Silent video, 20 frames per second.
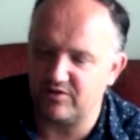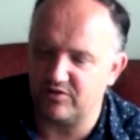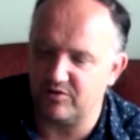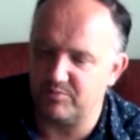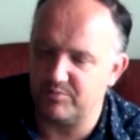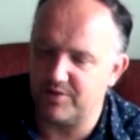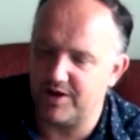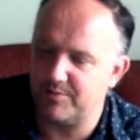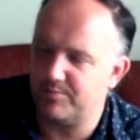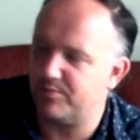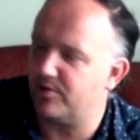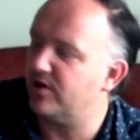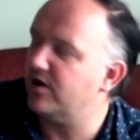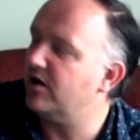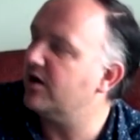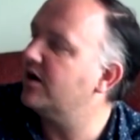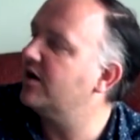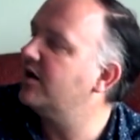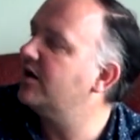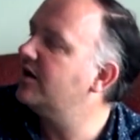in the paper.
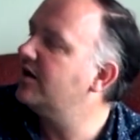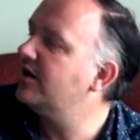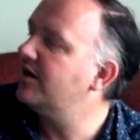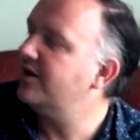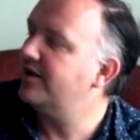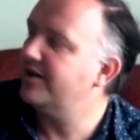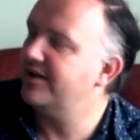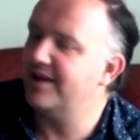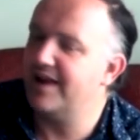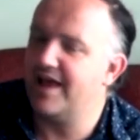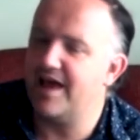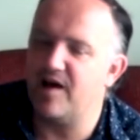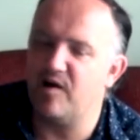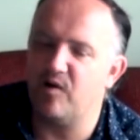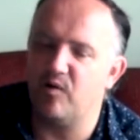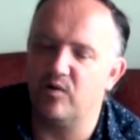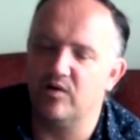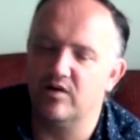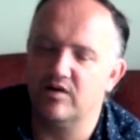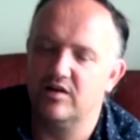
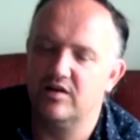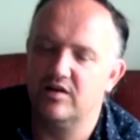Now,